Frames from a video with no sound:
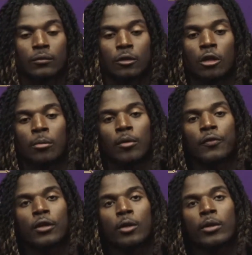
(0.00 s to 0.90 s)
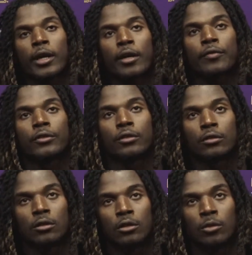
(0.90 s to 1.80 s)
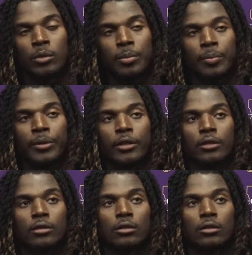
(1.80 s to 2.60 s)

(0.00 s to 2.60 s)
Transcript: I feel like we're confident. We prepare.